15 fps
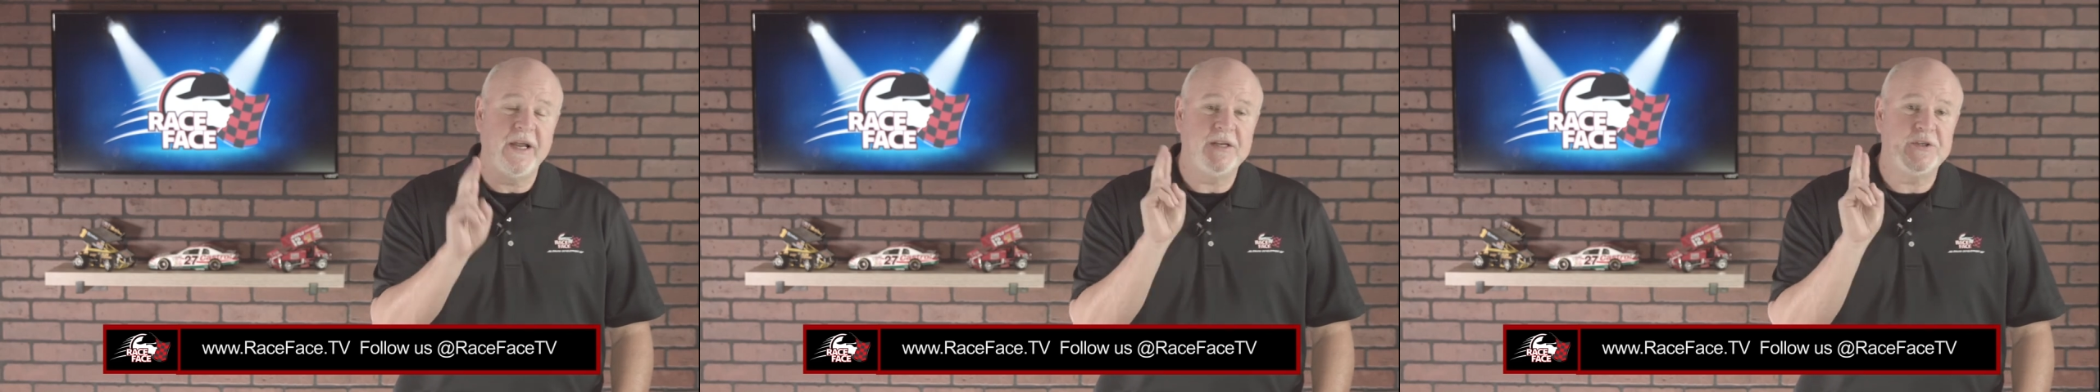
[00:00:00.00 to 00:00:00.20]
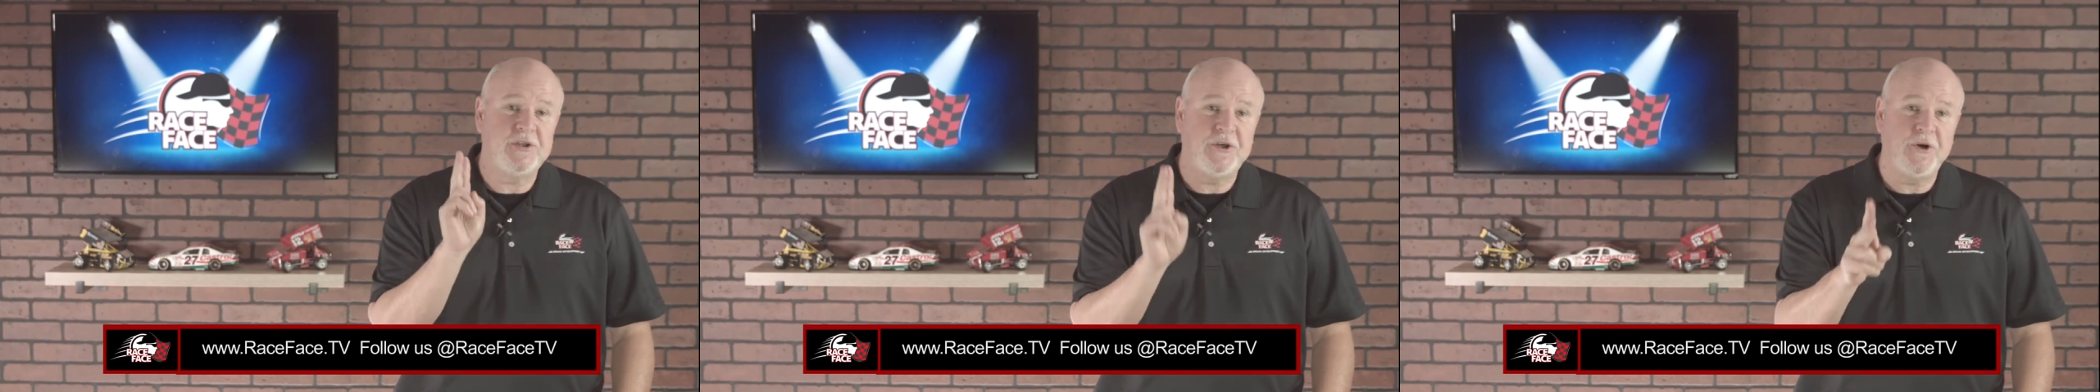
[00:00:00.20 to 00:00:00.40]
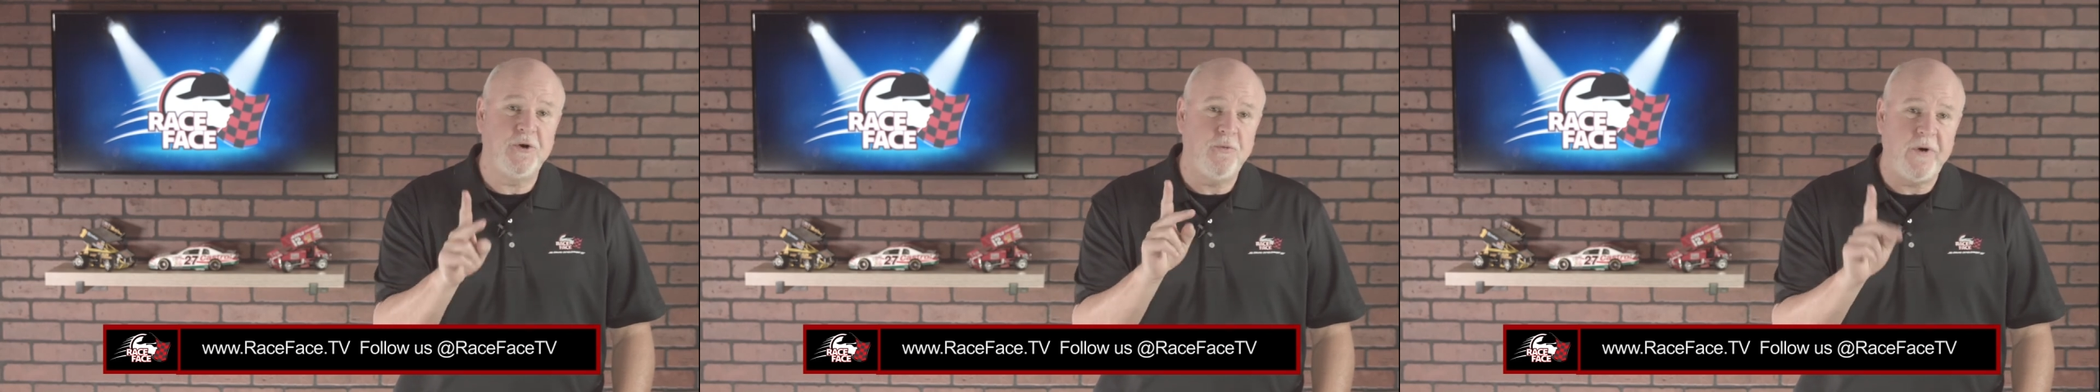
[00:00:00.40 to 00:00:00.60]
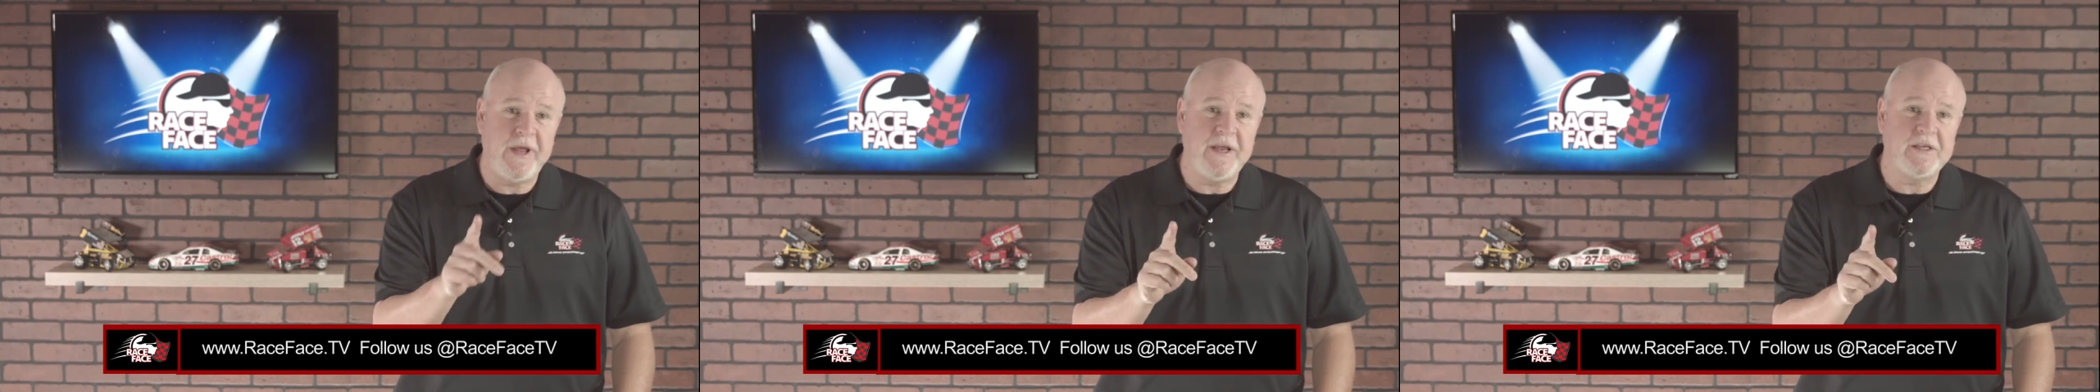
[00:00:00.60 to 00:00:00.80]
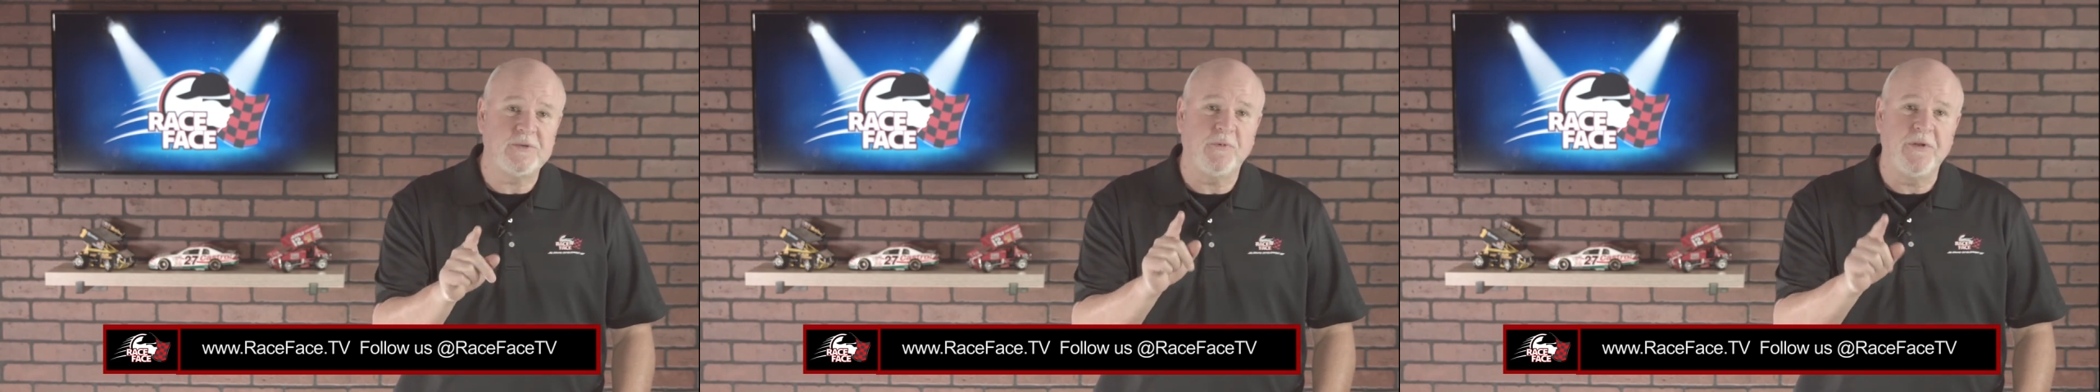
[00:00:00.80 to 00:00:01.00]
in two
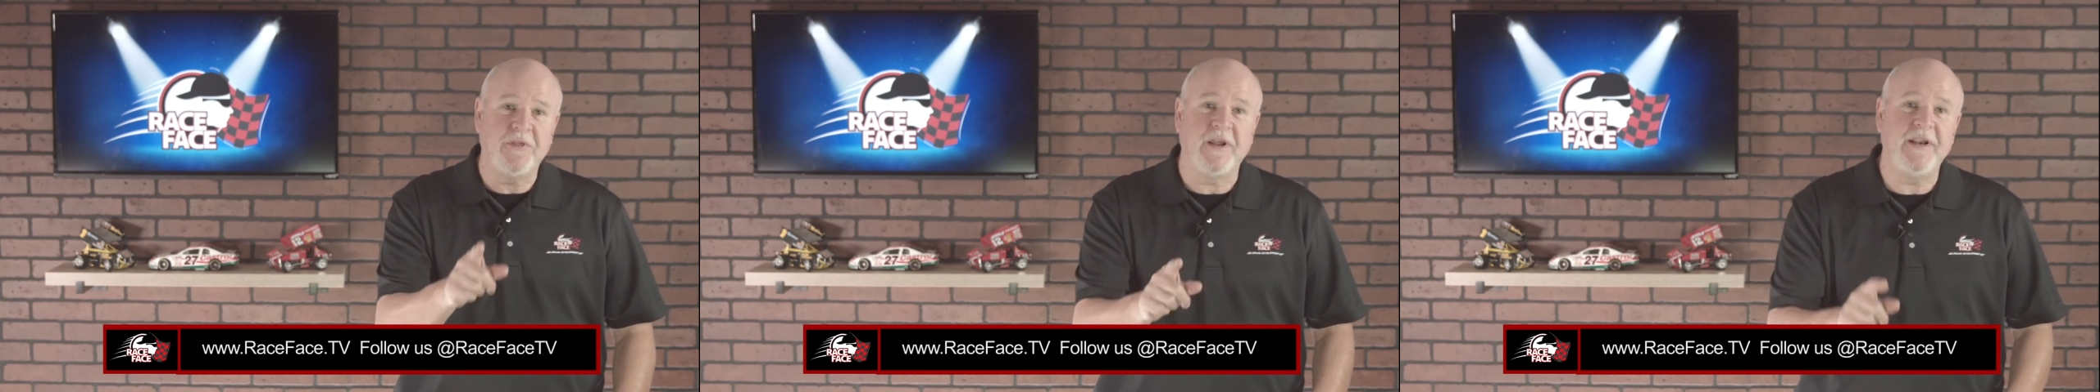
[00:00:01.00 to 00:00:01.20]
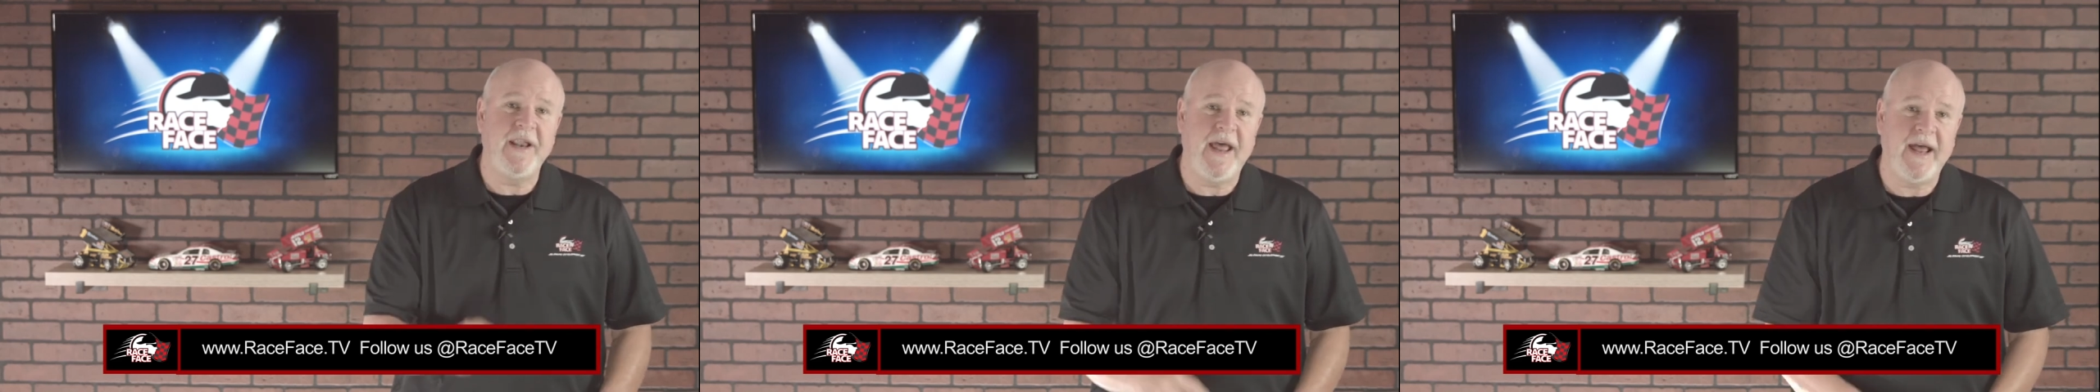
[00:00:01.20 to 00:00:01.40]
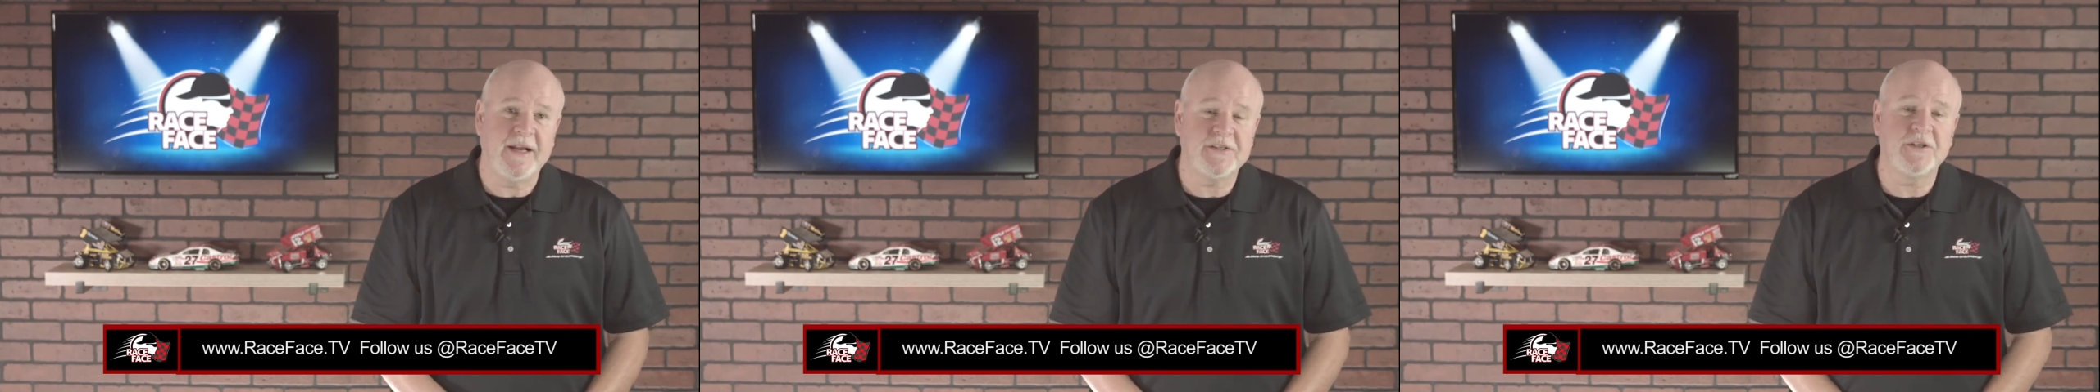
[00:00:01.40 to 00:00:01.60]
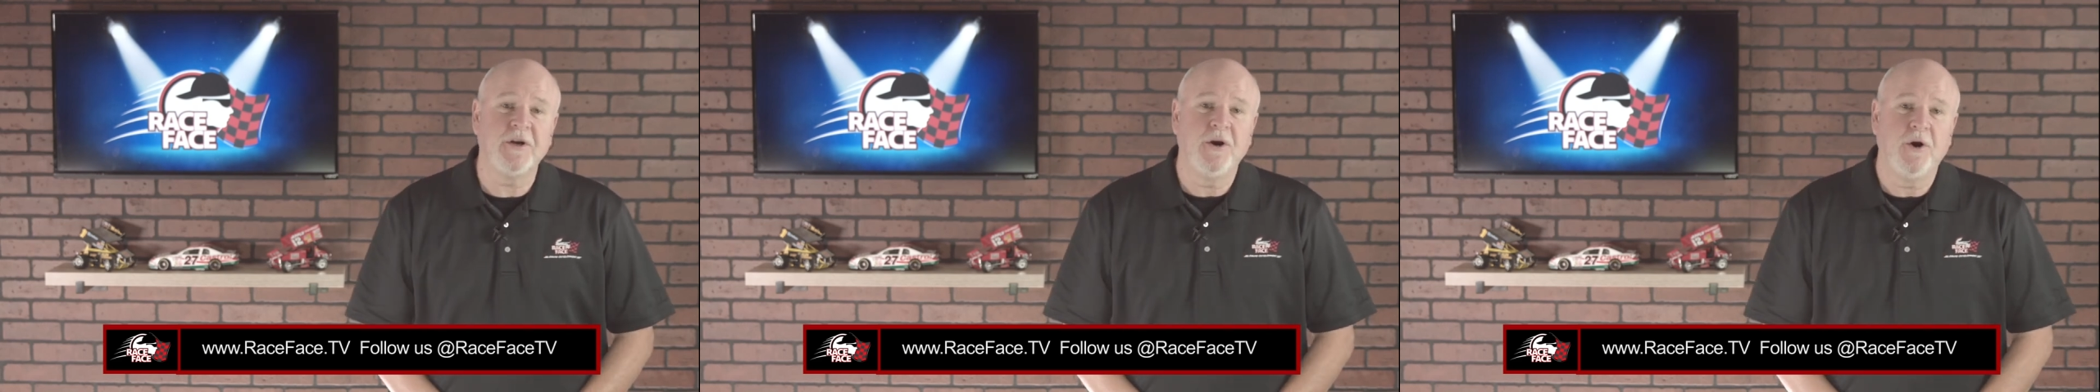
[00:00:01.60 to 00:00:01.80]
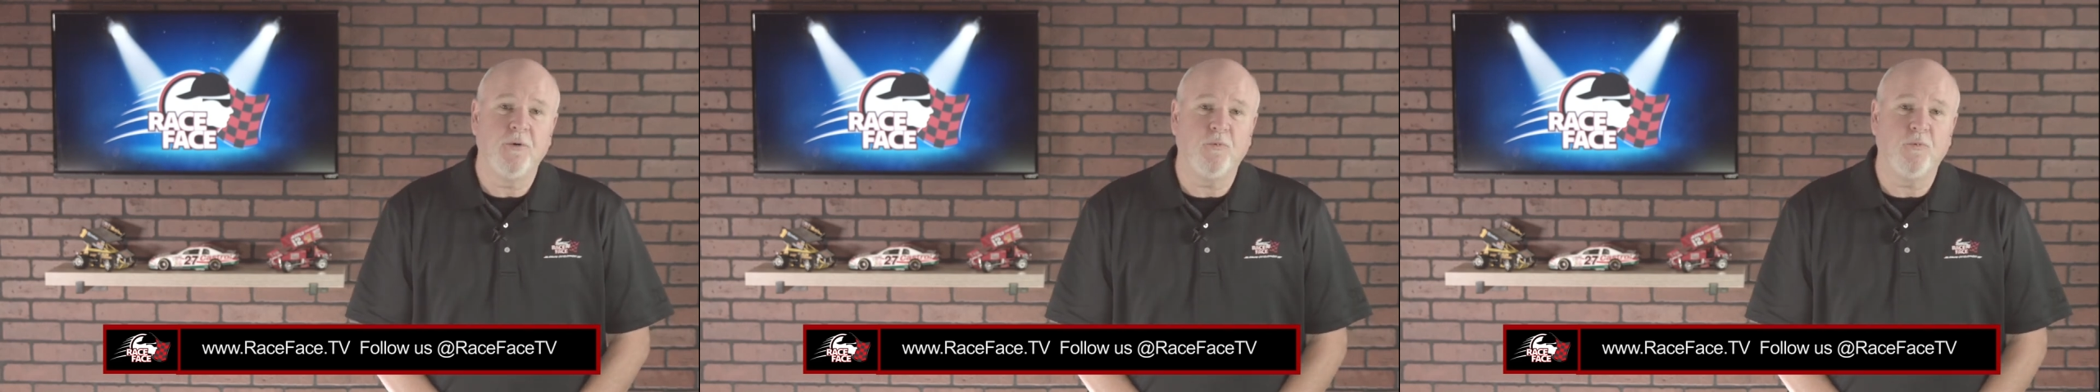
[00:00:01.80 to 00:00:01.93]
weeks with the next